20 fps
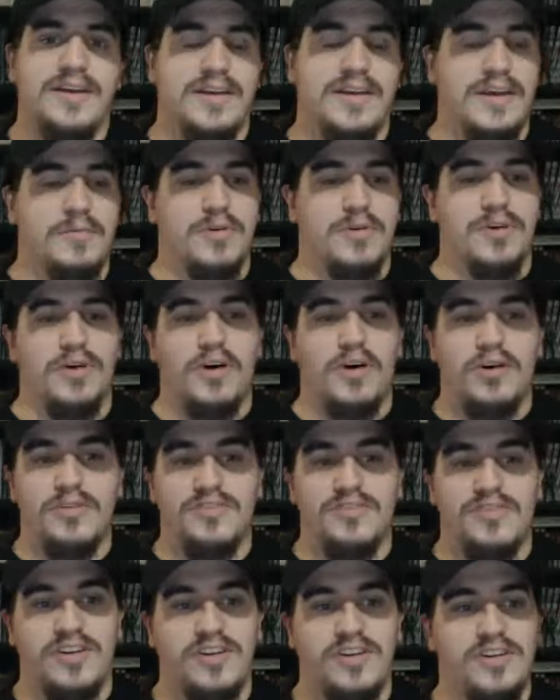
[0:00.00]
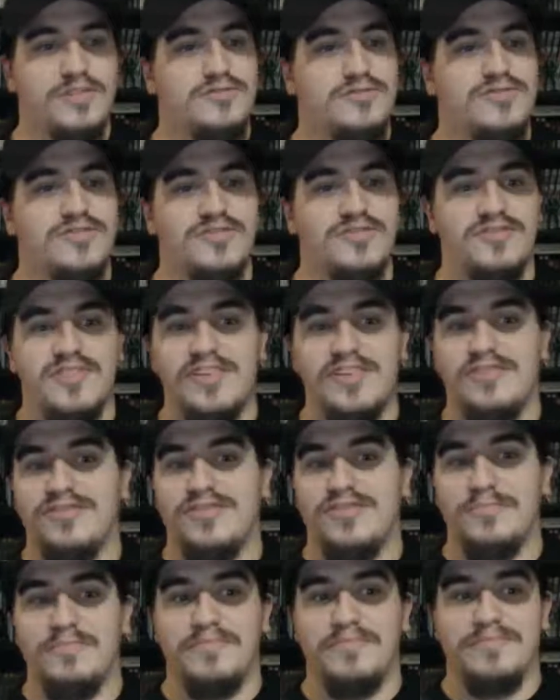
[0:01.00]
and where all of a sudden you just
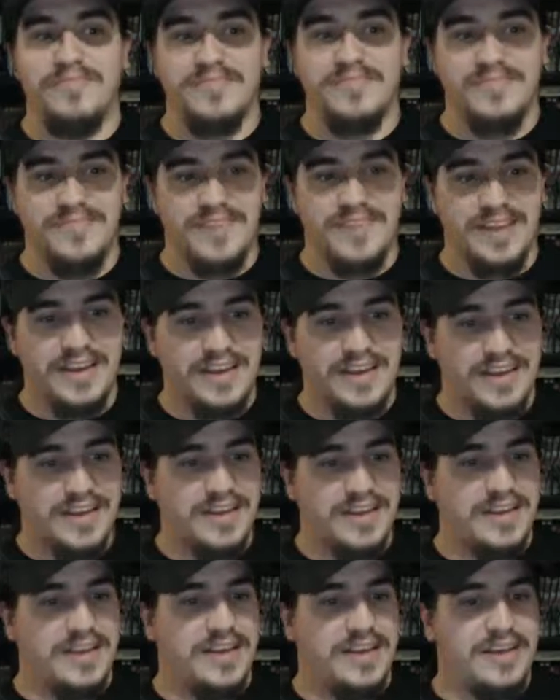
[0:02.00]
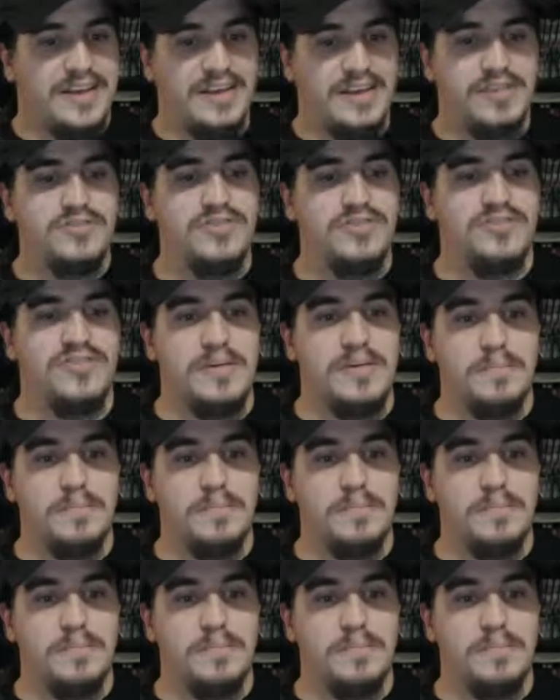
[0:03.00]
see